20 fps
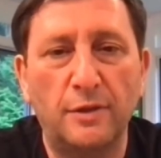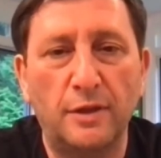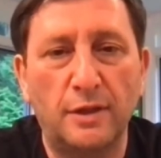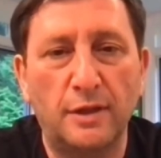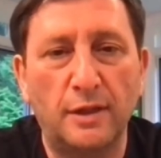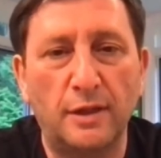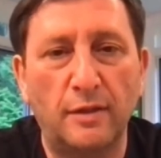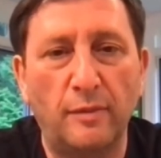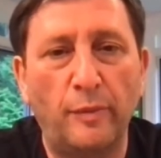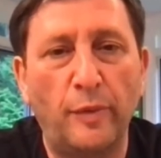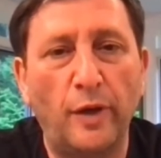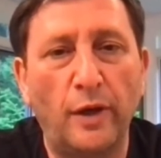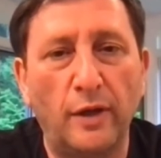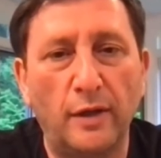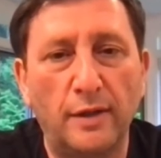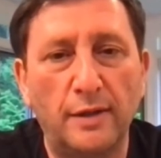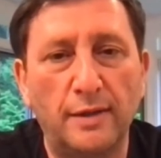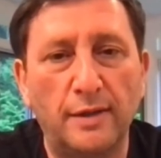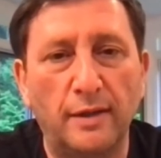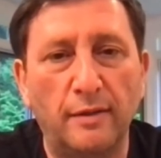I'm just going to
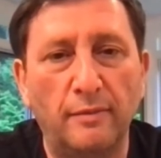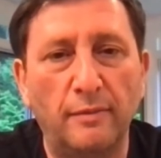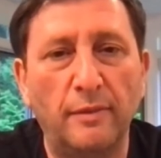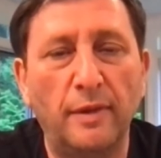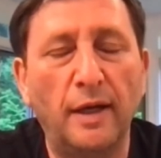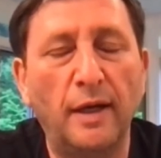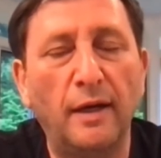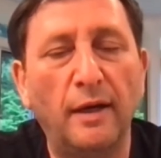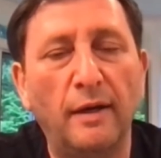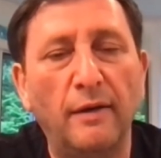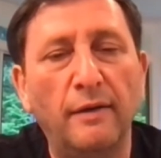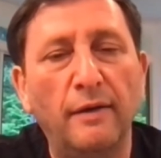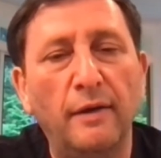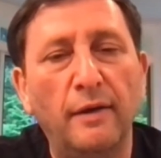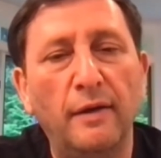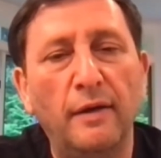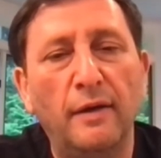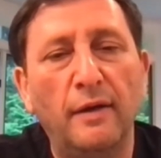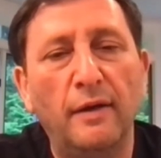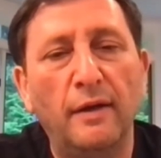park some
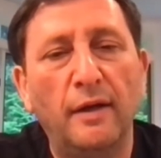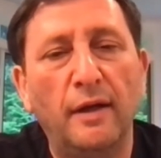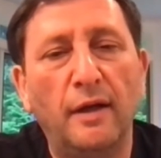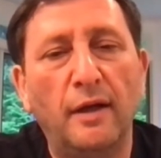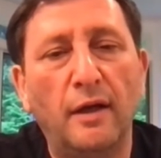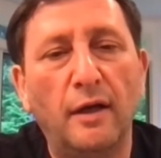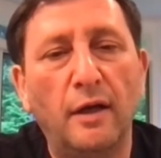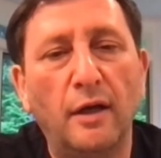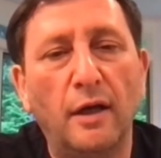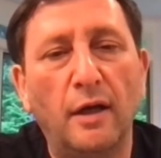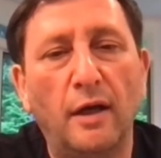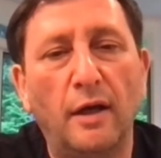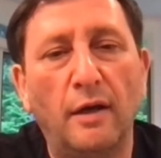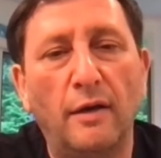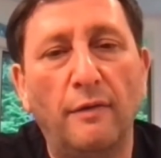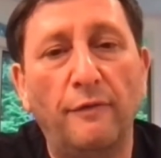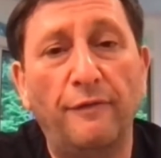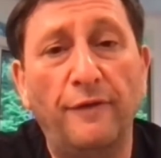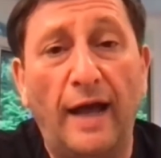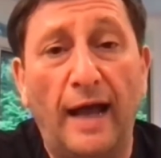
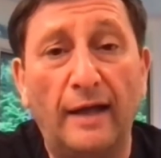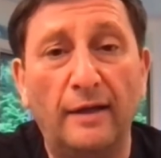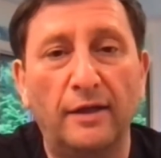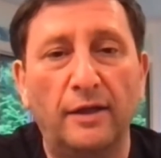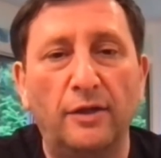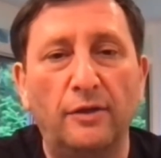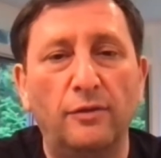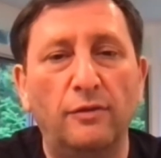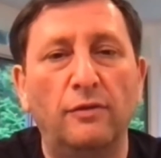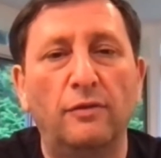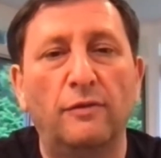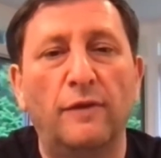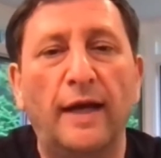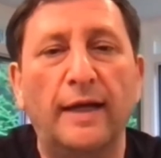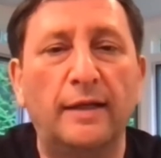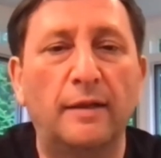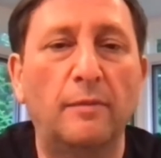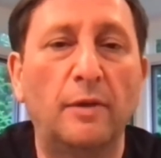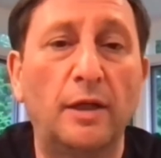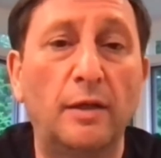value,
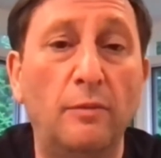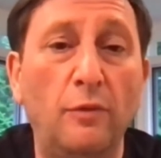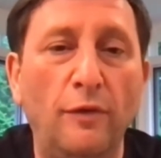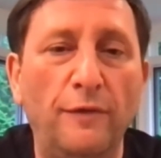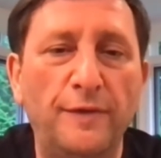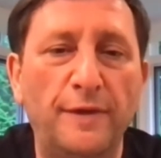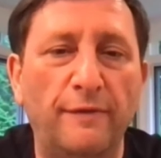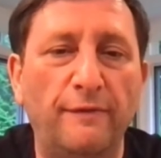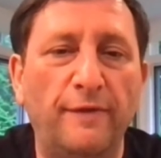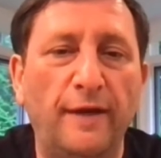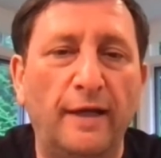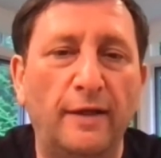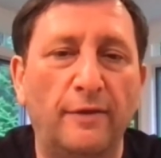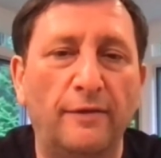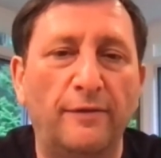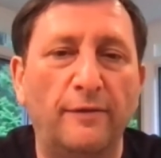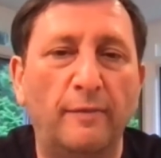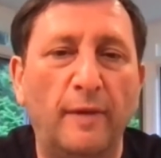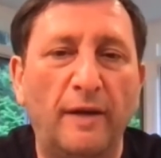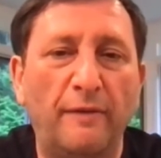right? I'm going to move some
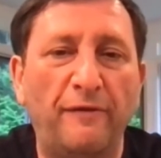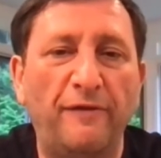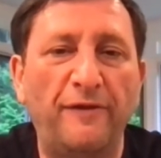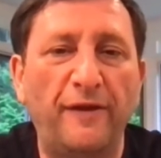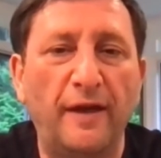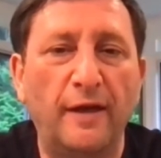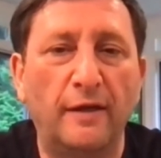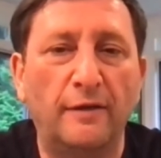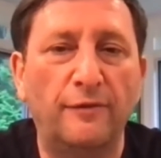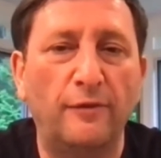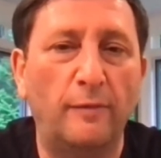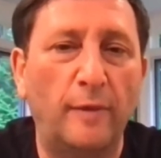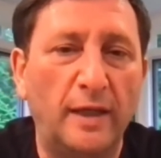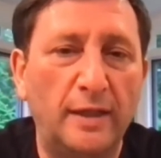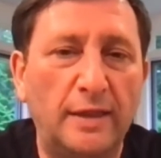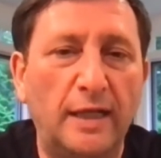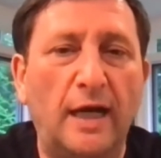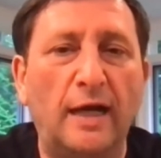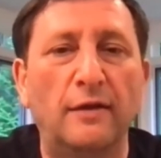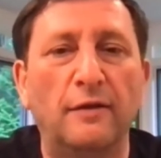value from my fiat, from
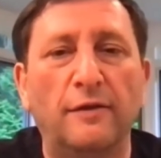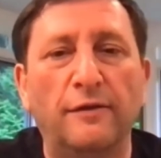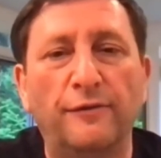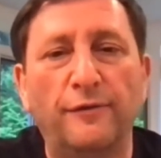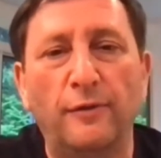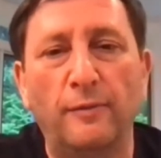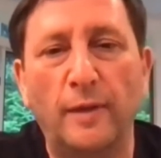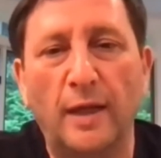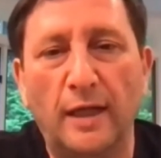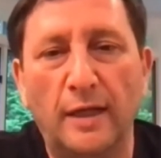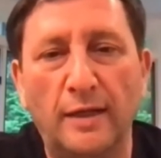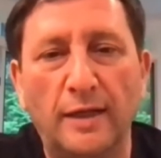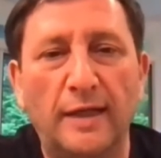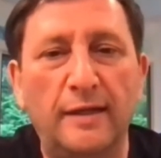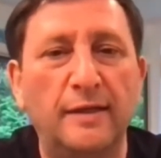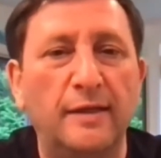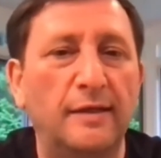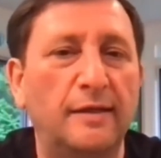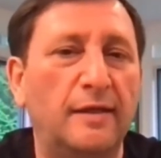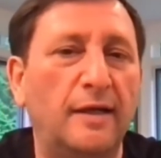my dollar, from my
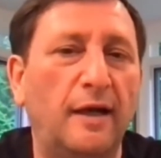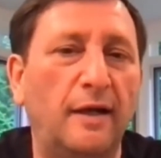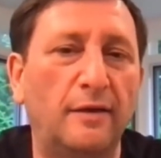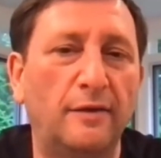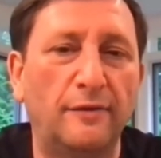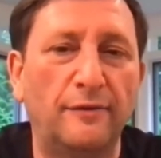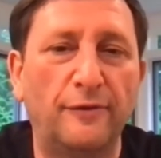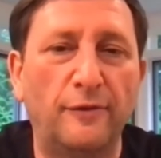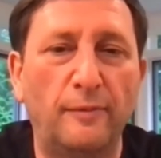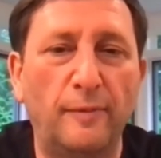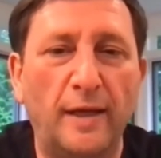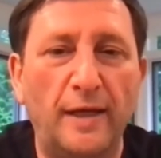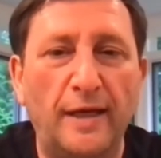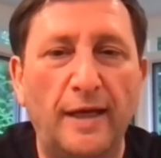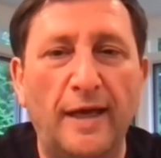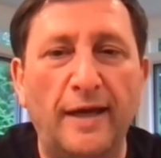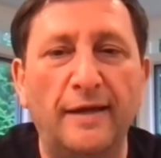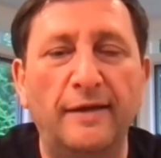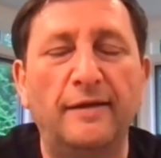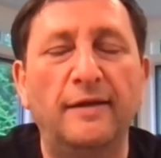Canadian dollar, from
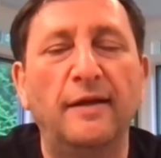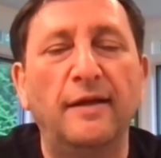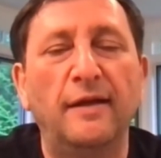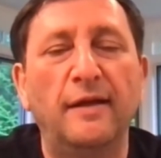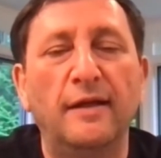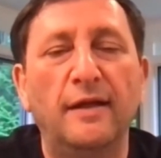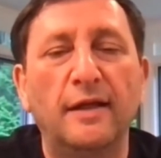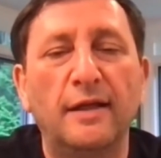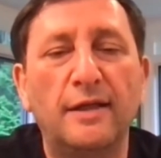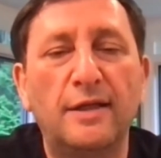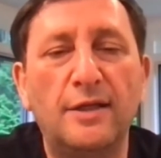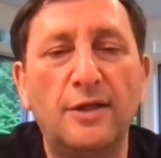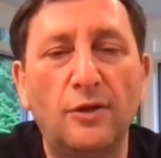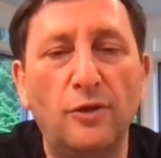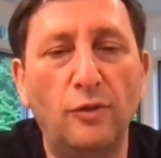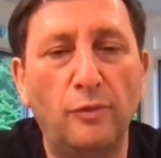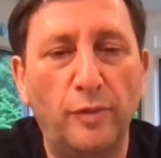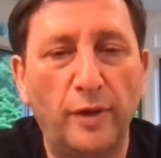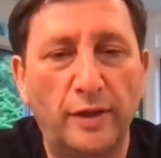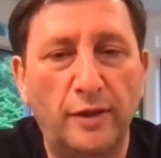my yen
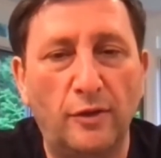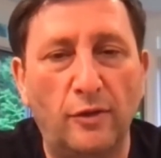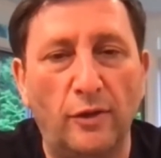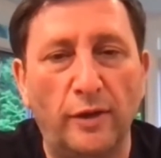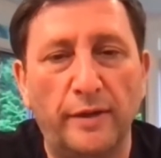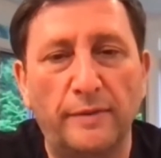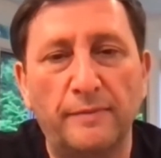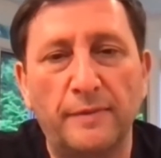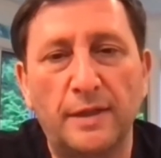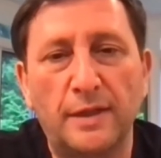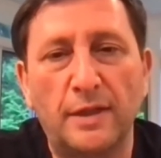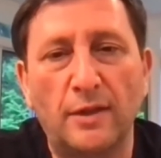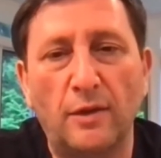to Bitcoin.